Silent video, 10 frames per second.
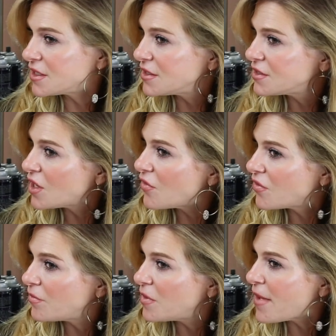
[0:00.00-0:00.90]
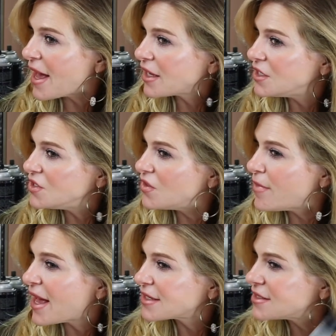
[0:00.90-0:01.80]
going to start from the back and do the
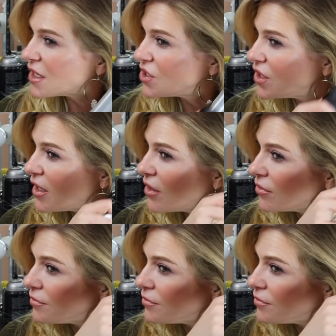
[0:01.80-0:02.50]
back section now.